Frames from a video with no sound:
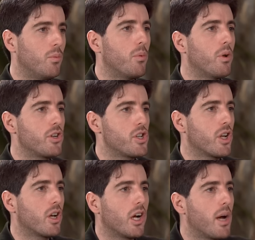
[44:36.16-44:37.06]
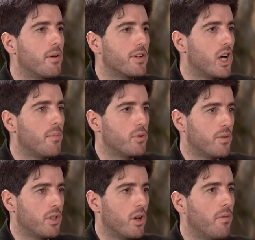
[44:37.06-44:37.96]
What are just a couple of examples
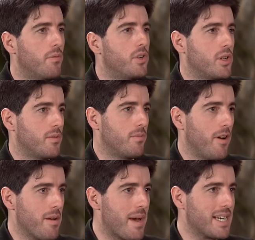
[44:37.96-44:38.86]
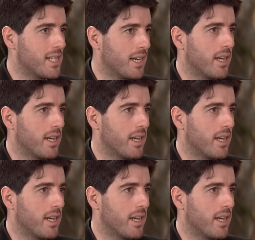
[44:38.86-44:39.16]
of just very basic